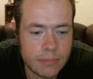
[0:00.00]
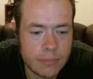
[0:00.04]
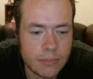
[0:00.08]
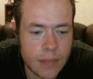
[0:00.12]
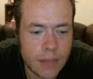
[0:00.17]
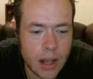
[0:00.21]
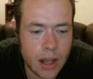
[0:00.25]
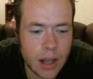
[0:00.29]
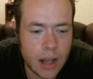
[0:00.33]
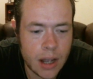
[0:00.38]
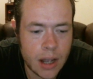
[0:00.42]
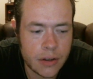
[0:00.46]

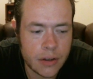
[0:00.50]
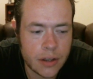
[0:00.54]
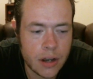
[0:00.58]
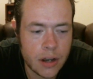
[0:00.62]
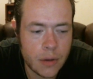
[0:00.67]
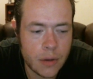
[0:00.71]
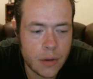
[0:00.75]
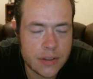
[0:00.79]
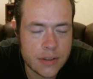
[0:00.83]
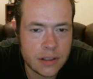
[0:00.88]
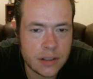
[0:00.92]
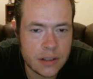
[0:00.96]
audio
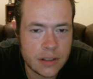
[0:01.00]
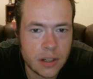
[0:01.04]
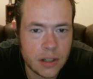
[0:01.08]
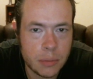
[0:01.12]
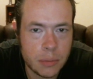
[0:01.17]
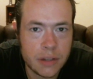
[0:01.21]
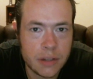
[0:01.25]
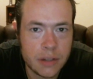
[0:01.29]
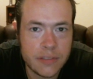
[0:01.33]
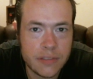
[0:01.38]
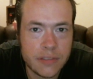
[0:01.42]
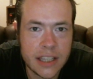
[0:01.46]
is a little
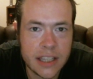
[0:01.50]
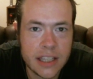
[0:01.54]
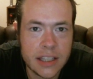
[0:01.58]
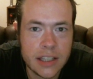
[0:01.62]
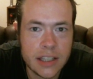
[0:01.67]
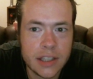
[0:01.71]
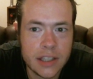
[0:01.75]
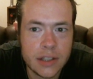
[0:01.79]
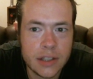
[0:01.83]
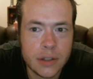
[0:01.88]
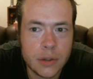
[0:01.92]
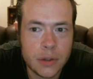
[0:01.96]
bit of
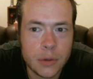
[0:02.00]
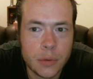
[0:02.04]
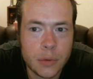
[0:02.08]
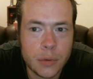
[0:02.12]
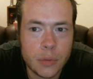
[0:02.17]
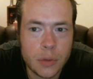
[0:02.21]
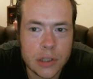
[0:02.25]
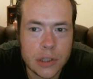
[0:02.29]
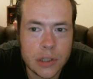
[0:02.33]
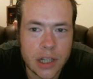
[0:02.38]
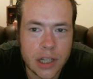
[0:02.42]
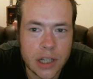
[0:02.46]
EQ,
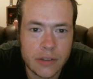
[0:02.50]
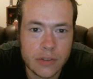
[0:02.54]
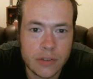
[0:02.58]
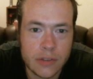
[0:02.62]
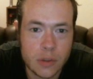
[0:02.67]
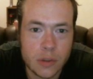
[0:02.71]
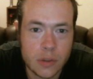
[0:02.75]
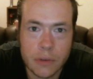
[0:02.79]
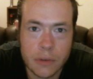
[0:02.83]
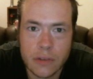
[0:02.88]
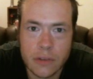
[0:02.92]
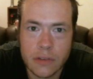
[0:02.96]
which I
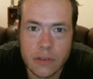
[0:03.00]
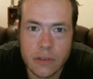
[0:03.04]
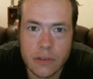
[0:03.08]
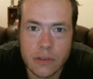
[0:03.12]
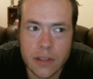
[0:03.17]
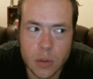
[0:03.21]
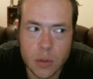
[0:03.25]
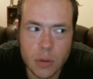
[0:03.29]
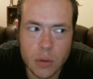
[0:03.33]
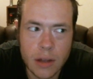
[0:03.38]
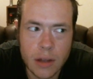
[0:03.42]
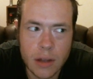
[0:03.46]
assume is
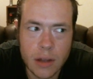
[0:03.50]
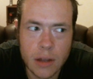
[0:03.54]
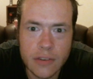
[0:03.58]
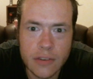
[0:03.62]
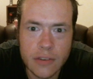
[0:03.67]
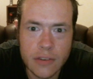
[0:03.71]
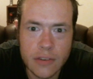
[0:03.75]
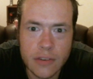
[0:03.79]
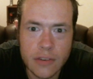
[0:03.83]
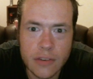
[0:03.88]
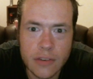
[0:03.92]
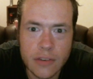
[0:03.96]
equalizer.
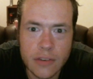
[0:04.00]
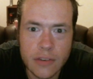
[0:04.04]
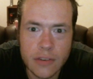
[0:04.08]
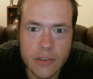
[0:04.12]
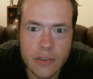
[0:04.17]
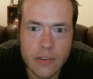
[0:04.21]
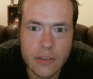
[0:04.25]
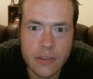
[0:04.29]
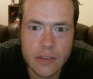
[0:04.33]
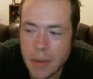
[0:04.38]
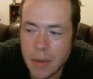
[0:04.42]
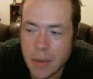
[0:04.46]

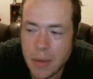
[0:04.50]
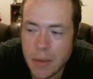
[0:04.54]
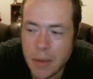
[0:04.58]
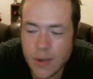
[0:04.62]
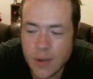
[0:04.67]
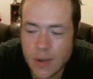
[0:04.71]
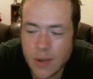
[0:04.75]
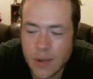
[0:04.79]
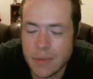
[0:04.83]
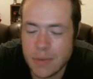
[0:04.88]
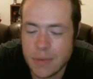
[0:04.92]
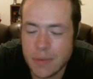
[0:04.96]
But man, if you
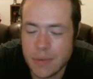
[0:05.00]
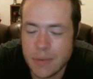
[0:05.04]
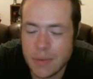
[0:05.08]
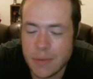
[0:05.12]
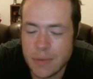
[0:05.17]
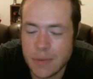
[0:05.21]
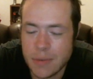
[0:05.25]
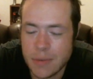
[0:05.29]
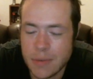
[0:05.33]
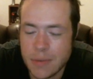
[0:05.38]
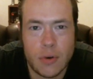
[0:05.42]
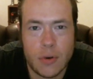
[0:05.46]
gave me a
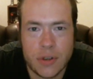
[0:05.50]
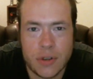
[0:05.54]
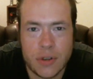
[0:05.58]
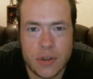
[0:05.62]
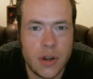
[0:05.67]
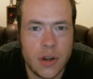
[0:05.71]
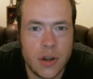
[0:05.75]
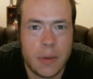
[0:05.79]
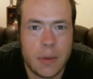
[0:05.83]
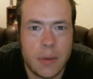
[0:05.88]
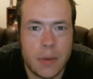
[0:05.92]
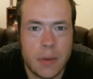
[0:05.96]
soundboard,
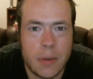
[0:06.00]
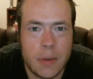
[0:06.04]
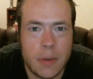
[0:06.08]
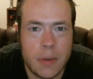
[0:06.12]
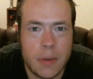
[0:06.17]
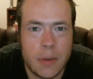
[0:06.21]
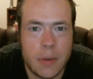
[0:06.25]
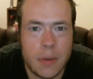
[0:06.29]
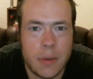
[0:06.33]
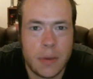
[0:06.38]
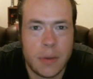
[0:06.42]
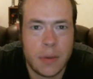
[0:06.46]
I'm not a
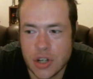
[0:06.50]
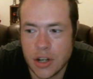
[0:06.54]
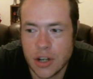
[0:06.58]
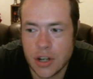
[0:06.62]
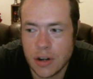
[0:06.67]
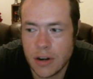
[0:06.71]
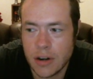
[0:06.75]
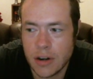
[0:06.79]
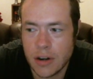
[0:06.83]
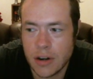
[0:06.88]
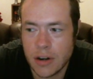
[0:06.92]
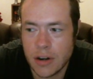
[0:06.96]
sound engineer,
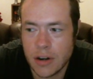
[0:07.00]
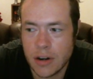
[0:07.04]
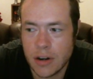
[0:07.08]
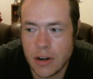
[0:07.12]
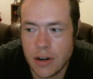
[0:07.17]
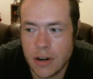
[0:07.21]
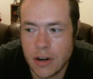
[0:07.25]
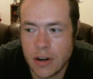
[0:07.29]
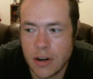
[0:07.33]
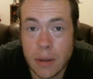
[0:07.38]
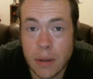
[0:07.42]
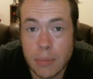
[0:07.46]
and I don't even
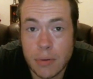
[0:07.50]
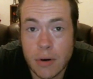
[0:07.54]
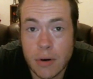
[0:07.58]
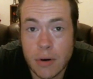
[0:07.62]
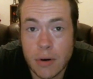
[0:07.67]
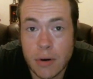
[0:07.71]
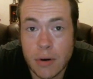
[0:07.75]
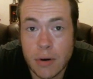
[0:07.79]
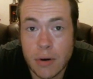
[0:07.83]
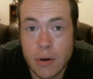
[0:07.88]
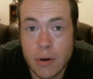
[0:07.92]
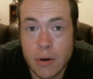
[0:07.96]
think my
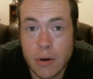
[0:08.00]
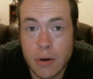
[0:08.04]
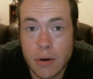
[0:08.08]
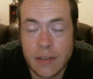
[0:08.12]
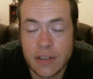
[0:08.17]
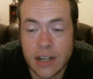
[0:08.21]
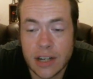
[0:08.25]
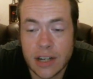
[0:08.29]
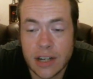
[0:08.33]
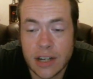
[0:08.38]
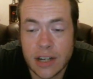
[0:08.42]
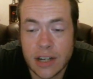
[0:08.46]
program that I have
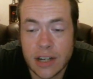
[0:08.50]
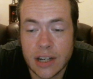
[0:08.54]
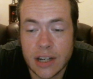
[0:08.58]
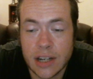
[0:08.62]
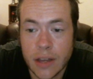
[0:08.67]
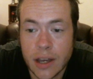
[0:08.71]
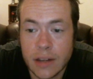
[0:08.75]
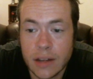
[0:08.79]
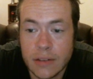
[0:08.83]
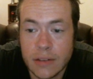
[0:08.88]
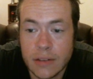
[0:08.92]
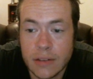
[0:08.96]
can handle
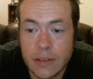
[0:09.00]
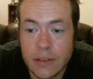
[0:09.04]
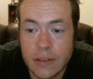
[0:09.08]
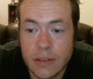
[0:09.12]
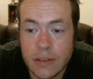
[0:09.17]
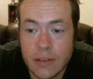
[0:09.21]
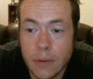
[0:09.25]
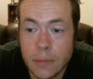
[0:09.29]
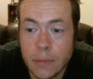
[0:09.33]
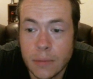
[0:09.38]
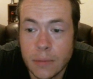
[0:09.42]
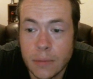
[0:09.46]
that, so.